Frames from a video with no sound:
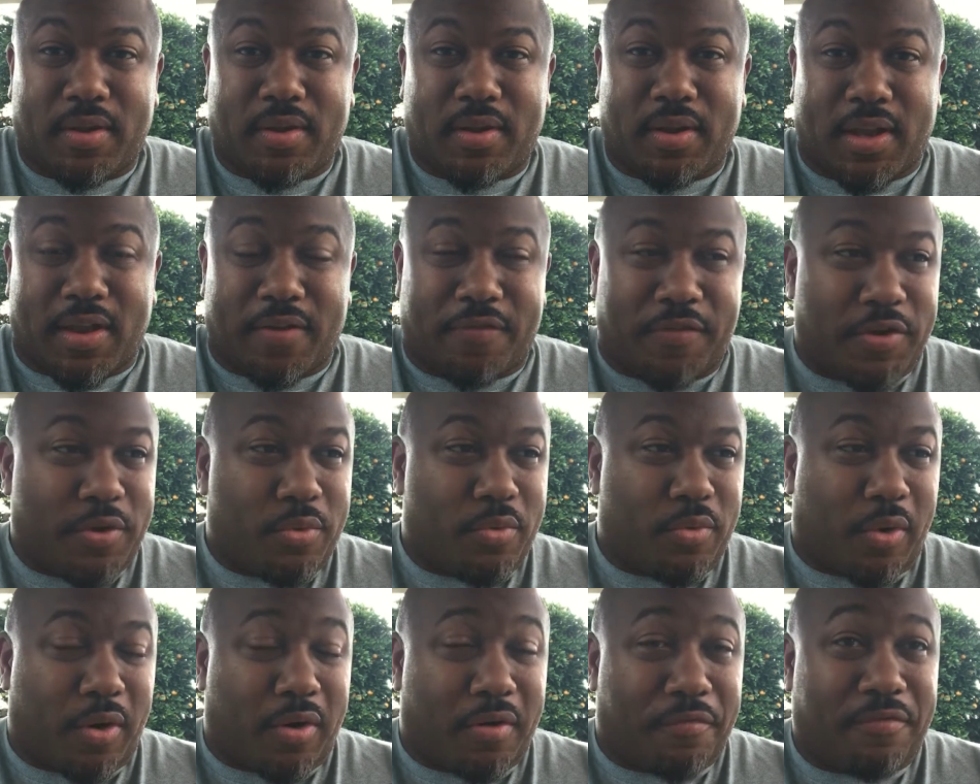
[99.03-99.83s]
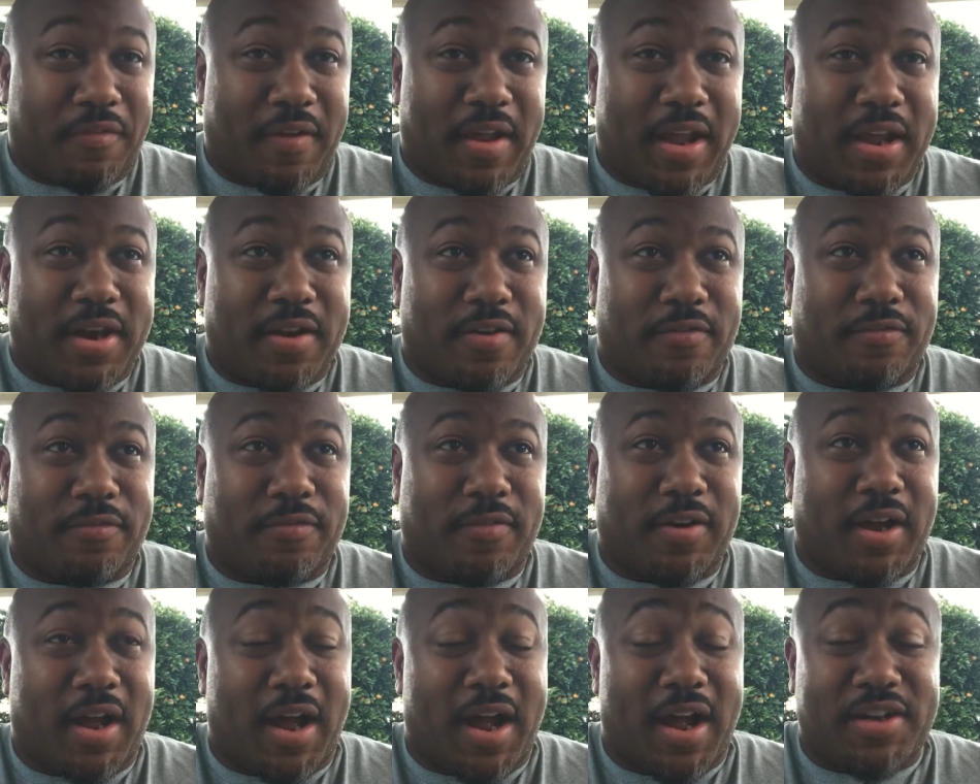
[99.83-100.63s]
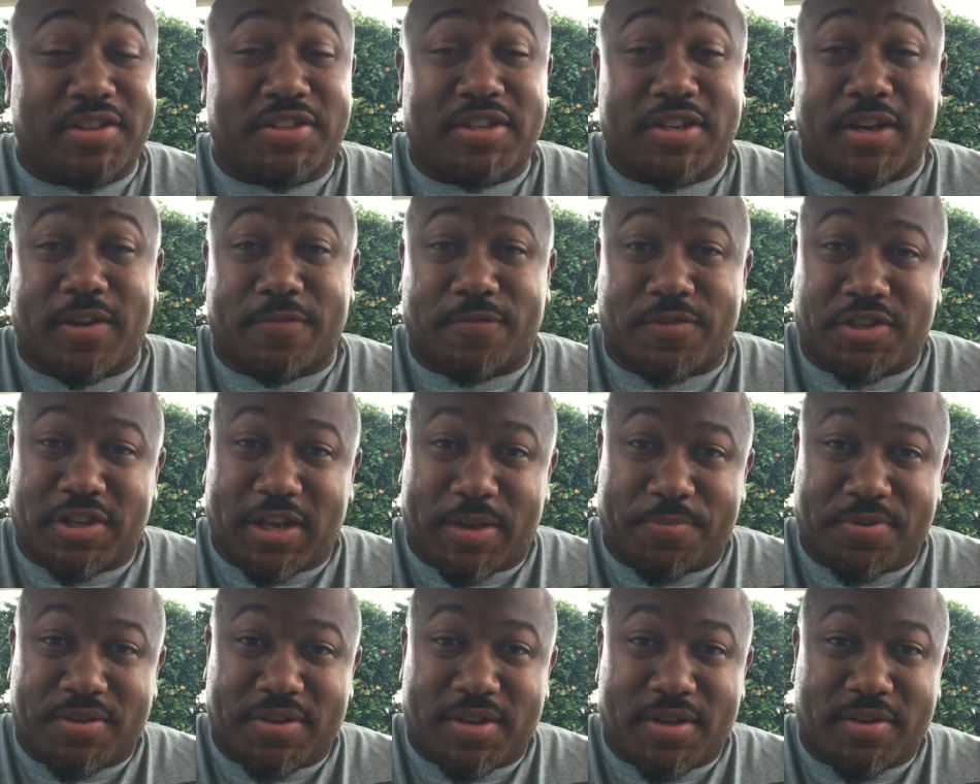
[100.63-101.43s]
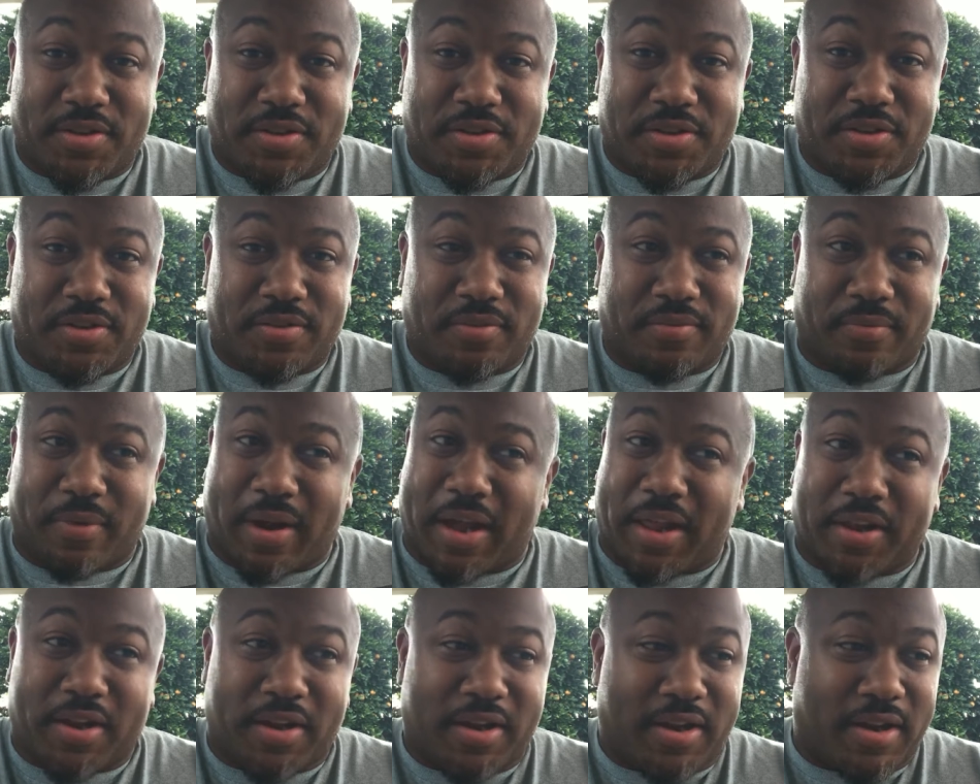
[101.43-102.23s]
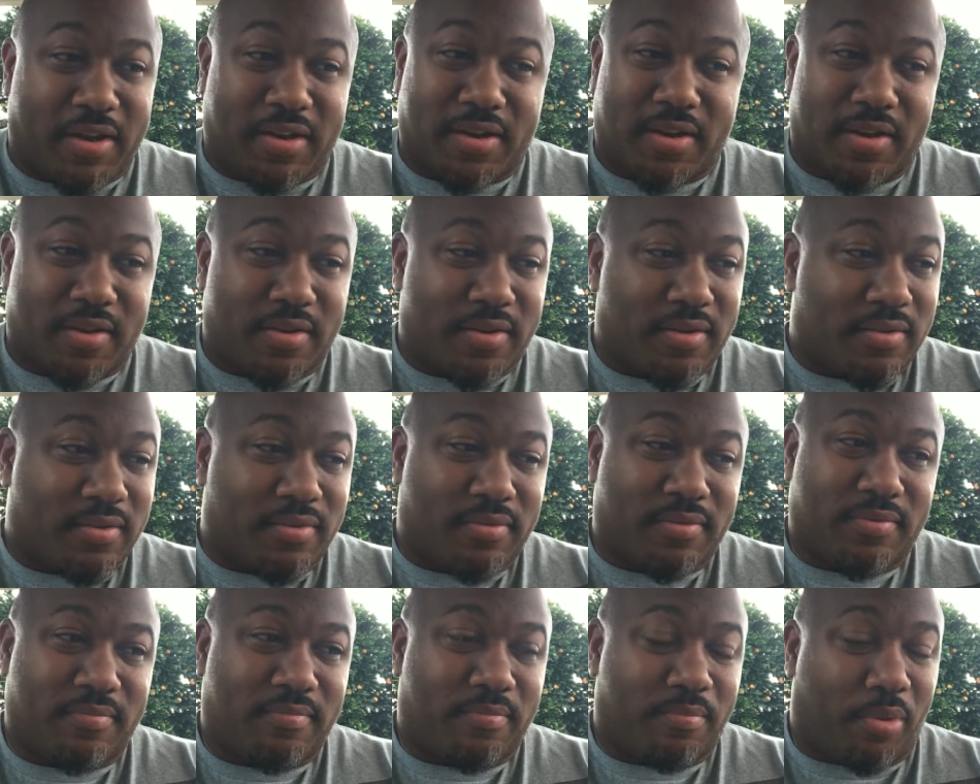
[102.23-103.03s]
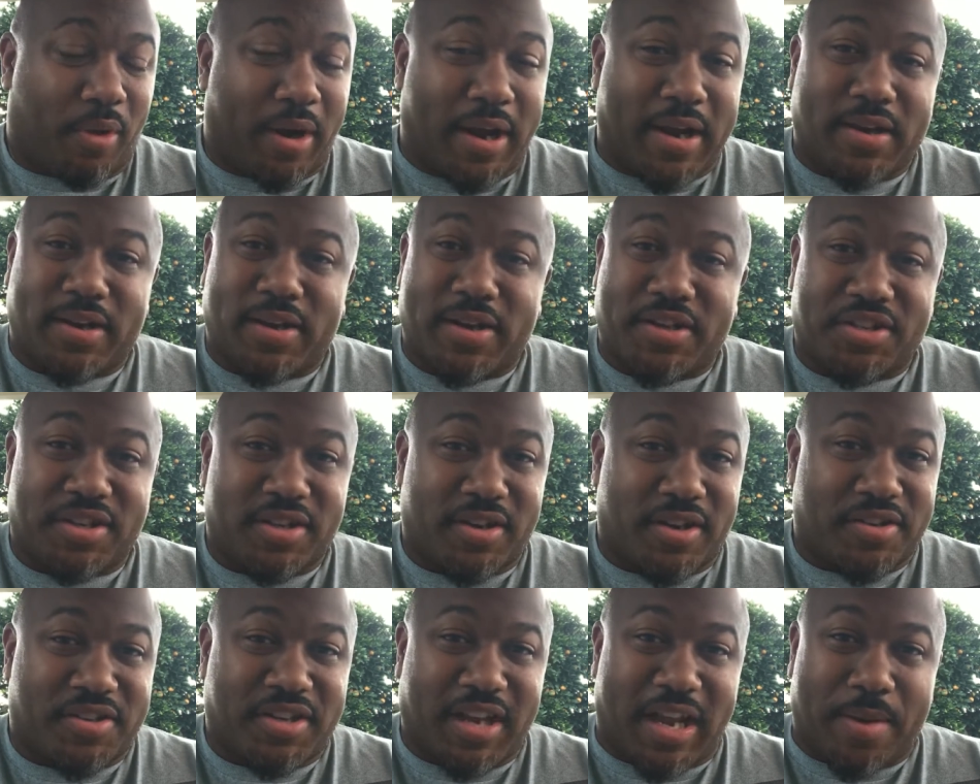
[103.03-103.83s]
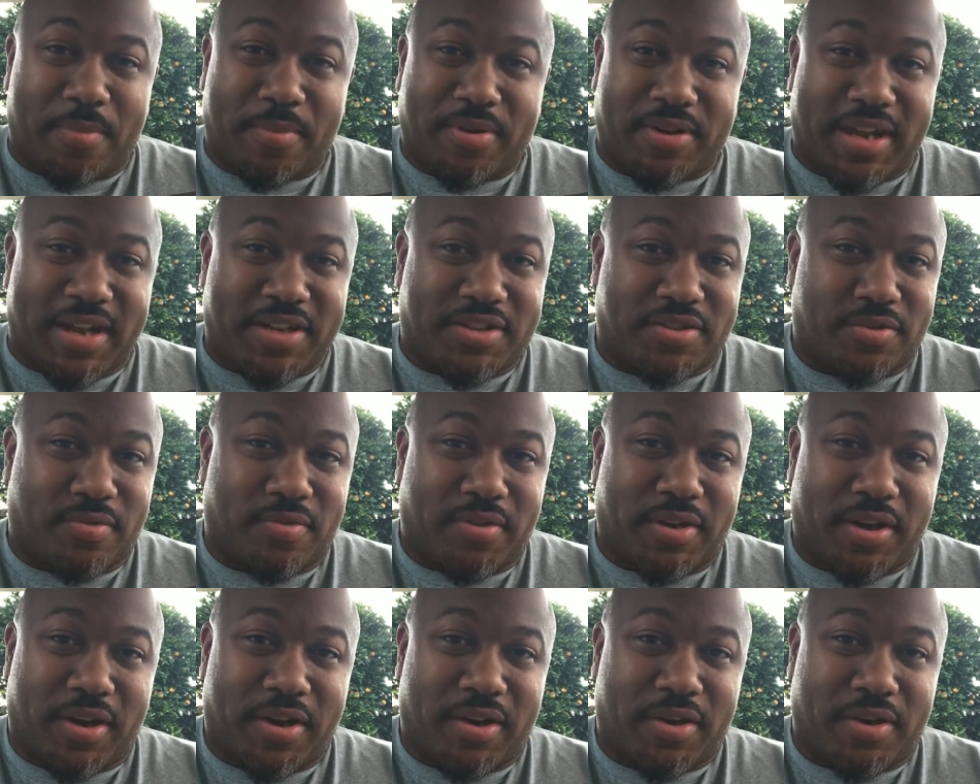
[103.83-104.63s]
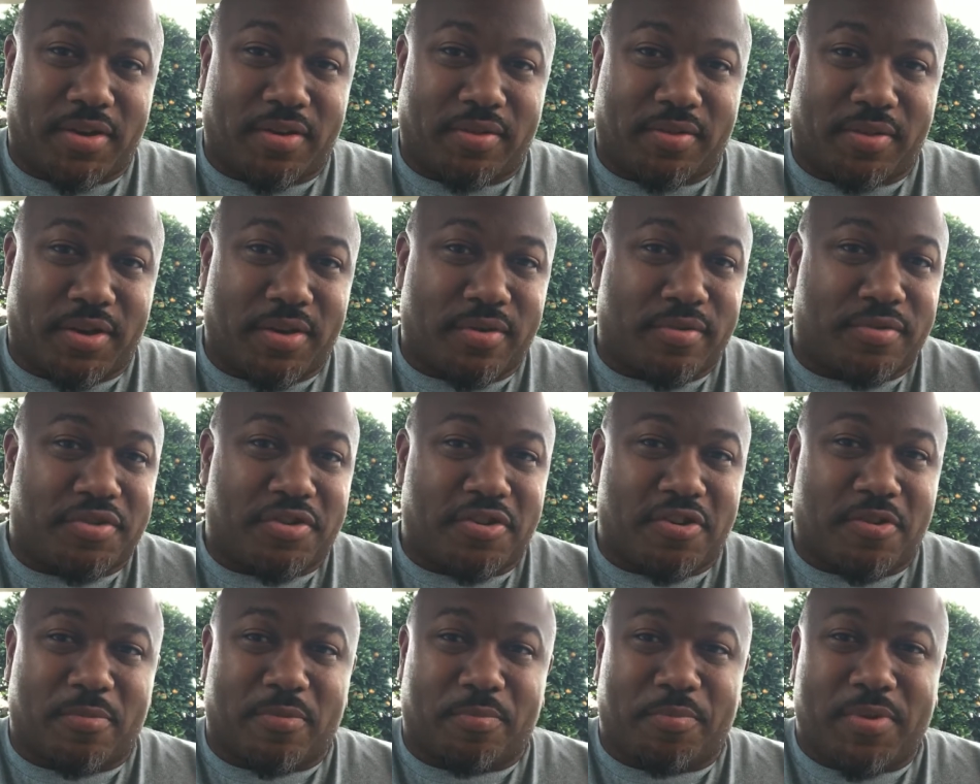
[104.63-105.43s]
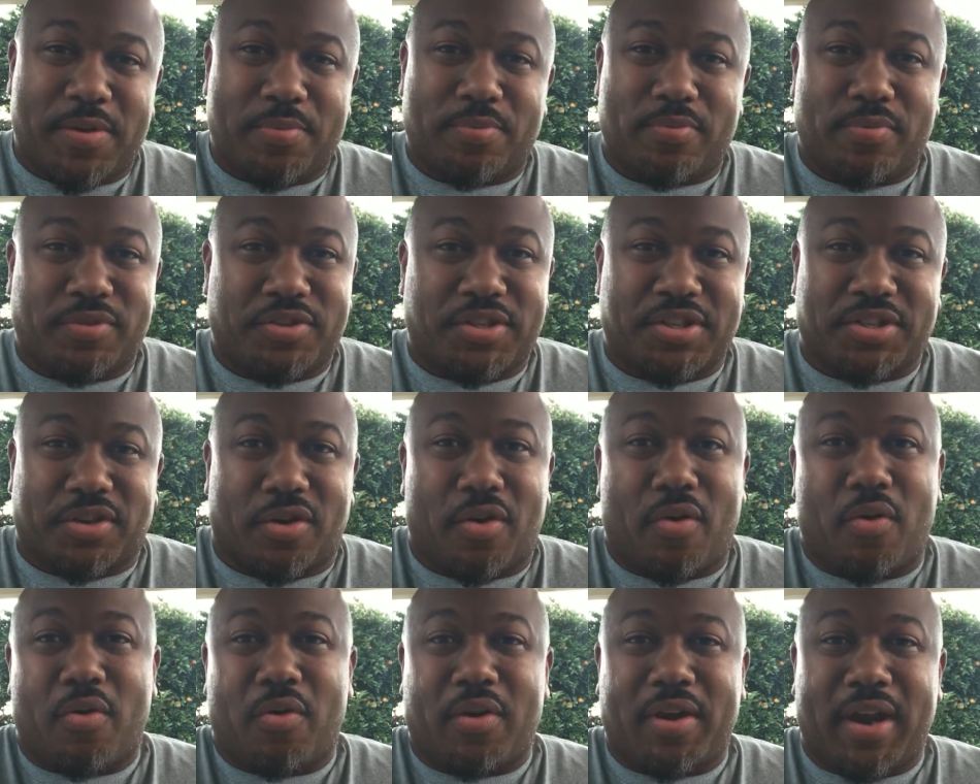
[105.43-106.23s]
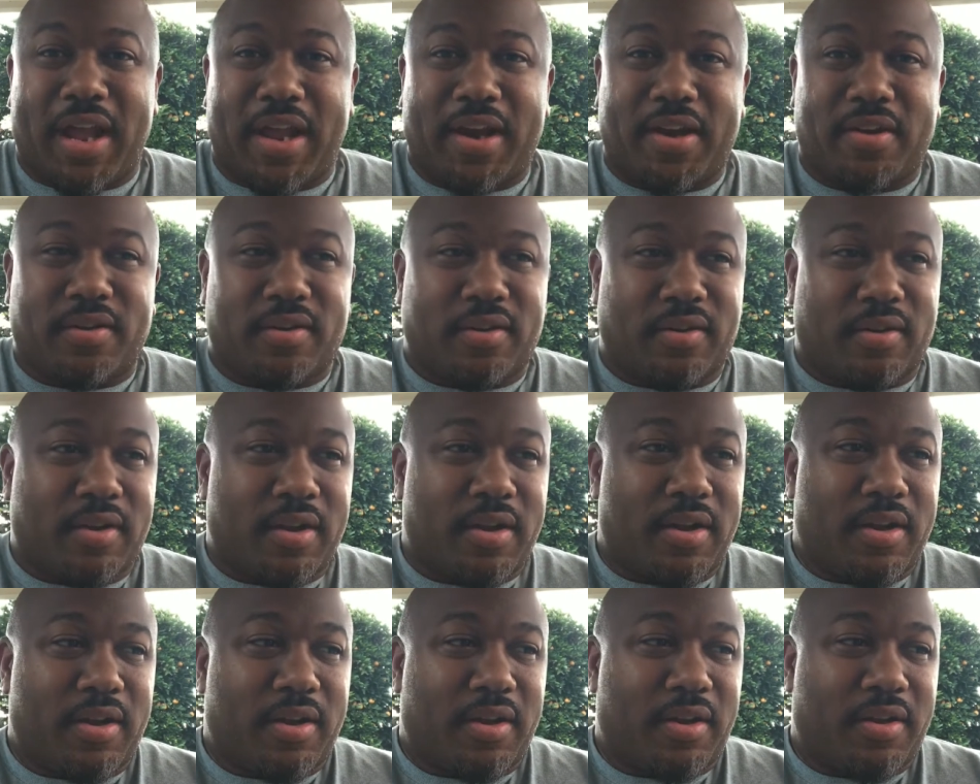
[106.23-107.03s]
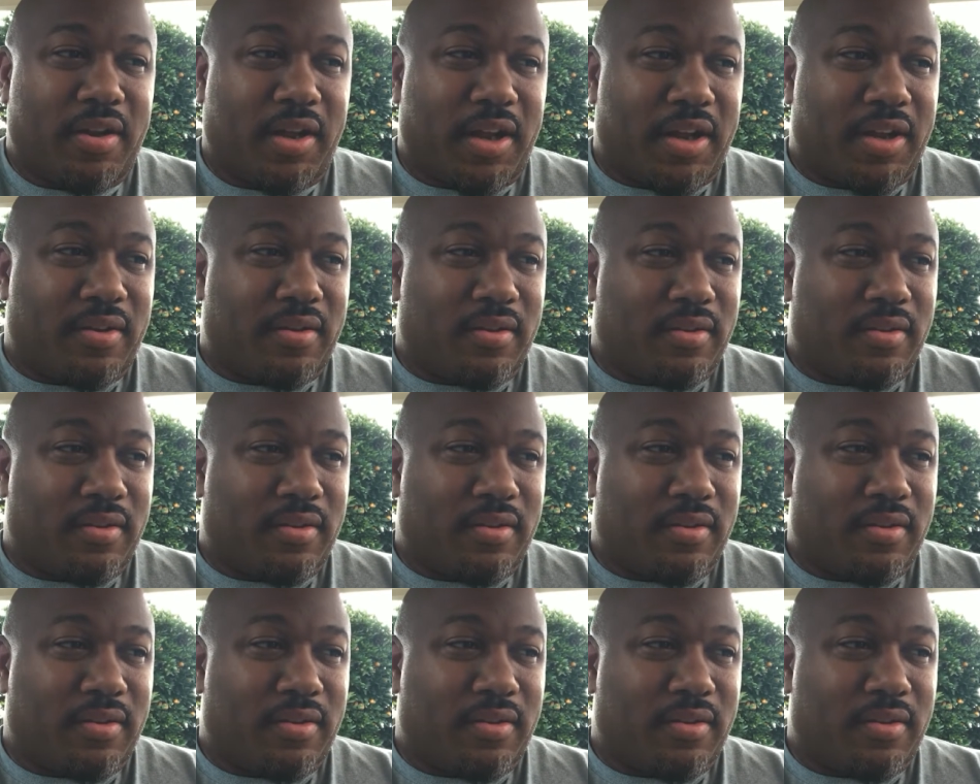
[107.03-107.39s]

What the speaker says: if you are a fan of content of substance rather than the brainless entertainment that's on here, YouTube, and people just going at it and